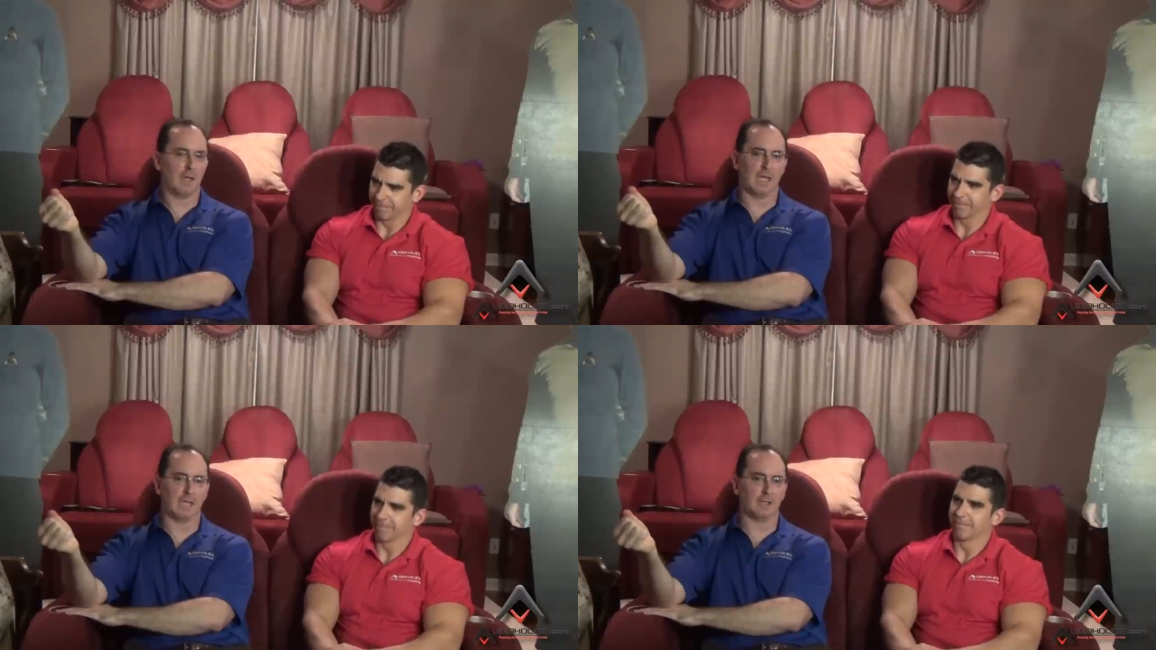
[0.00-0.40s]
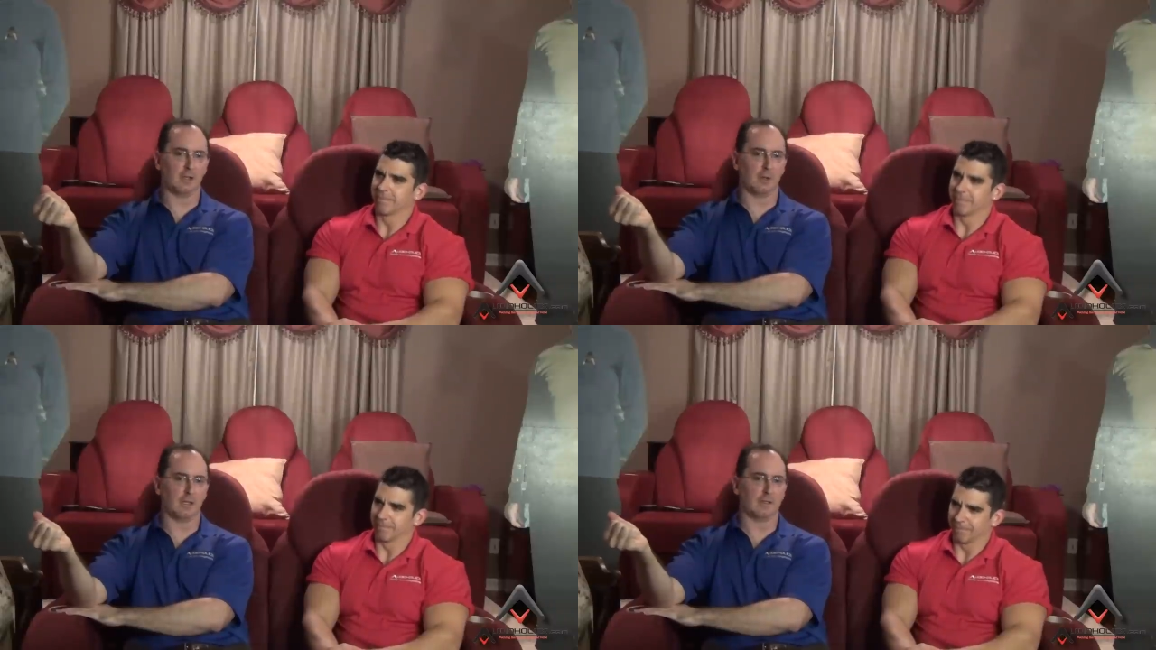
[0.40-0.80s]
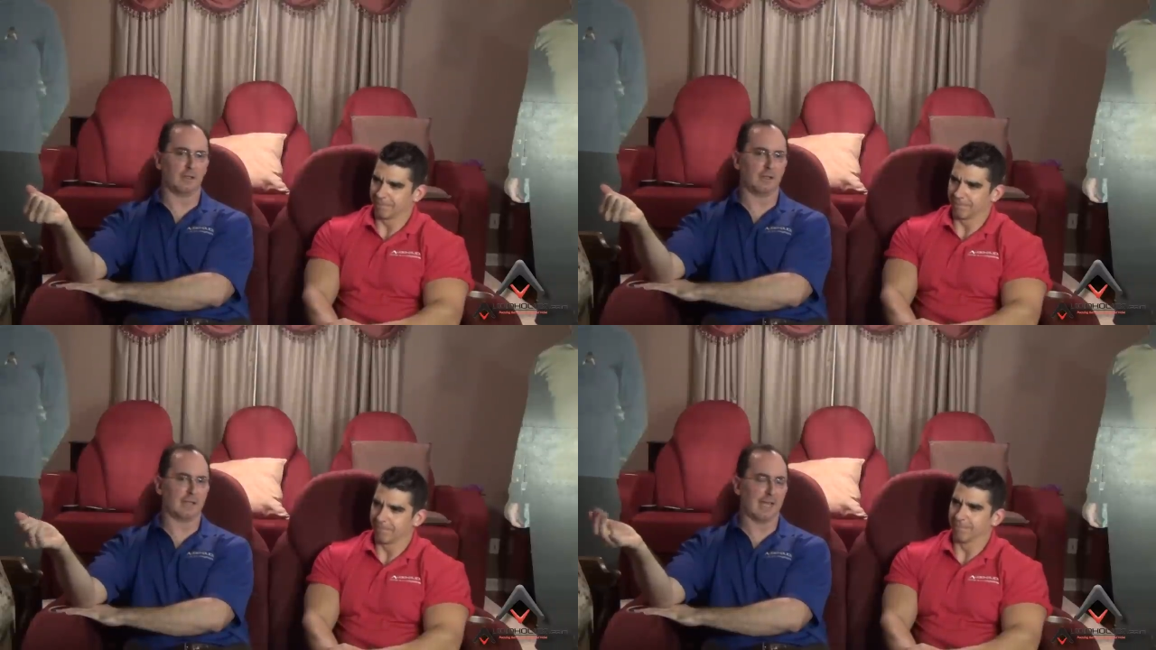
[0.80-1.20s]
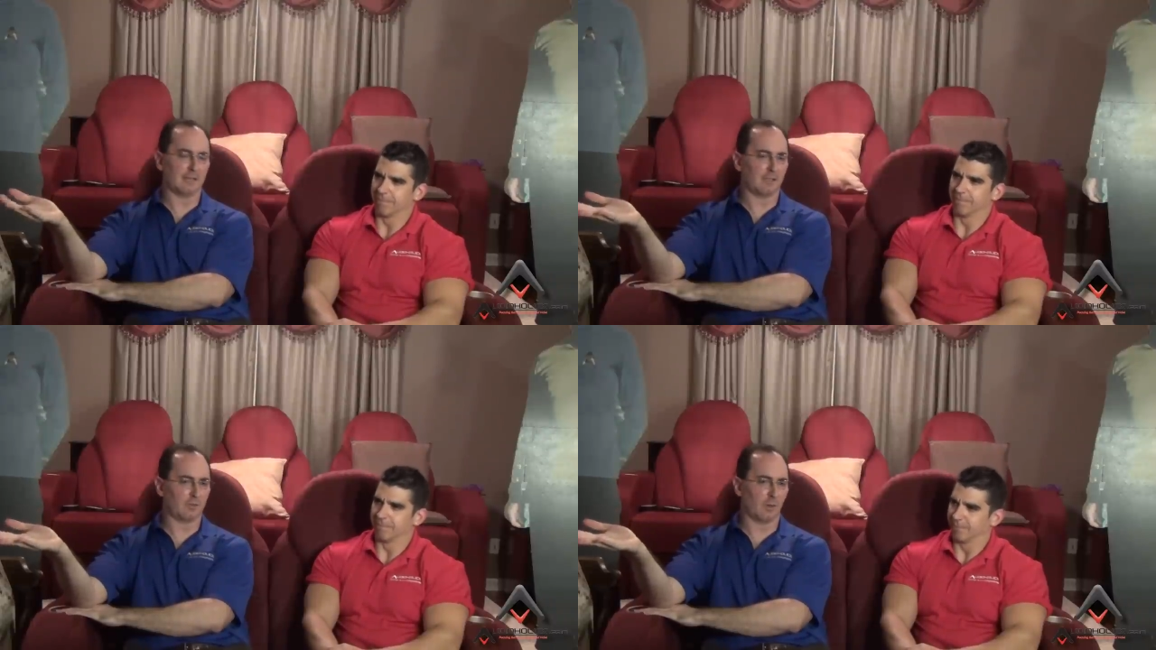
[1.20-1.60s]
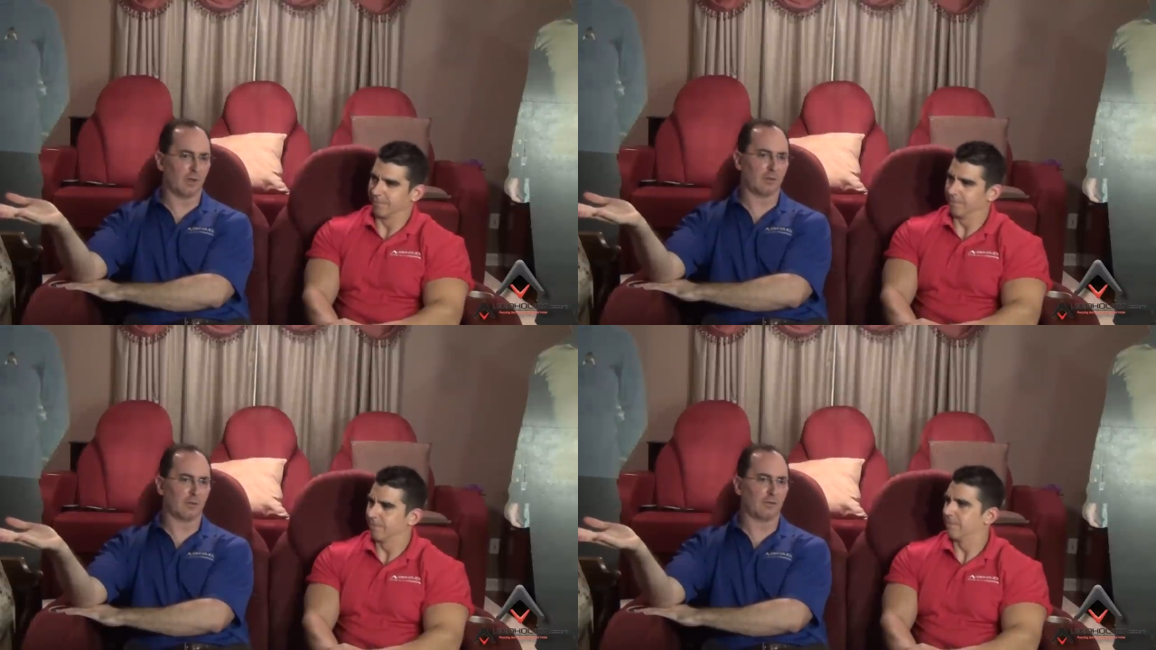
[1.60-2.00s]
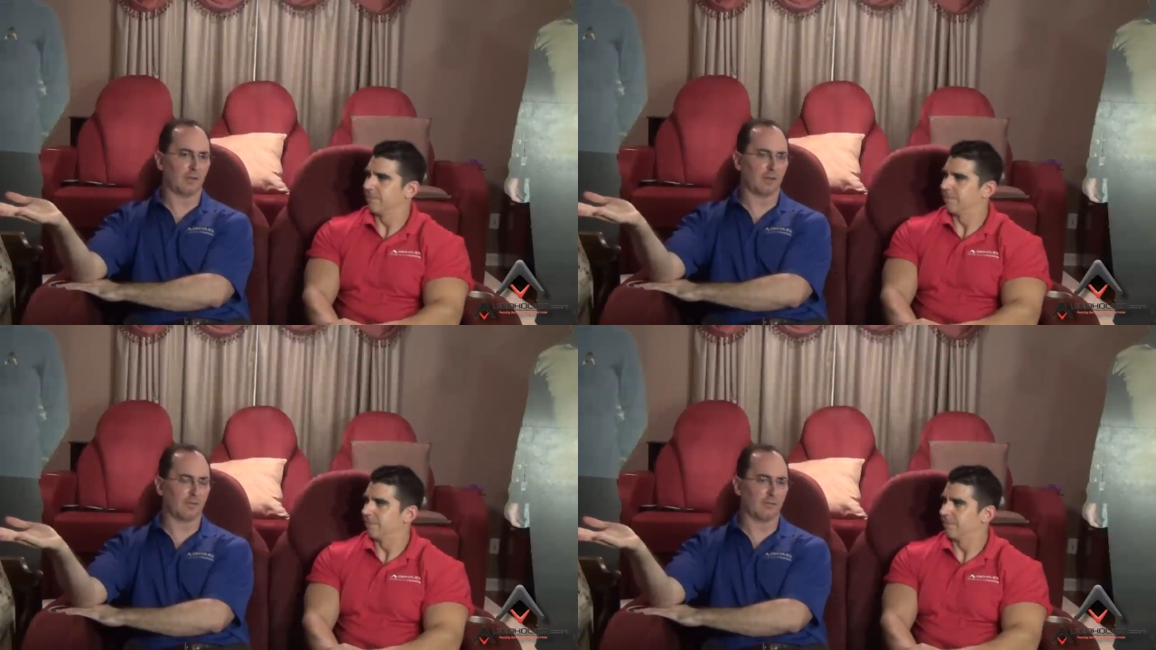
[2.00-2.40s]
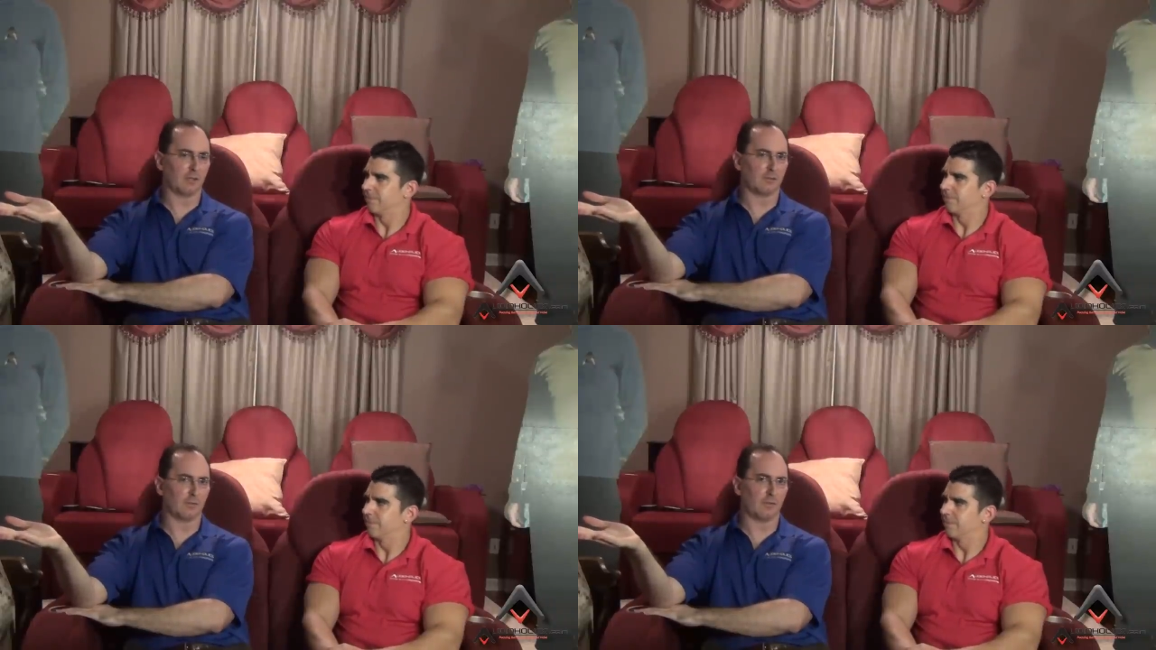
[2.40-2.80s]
Speaker 1: And, you know, that leads to other sets of issues,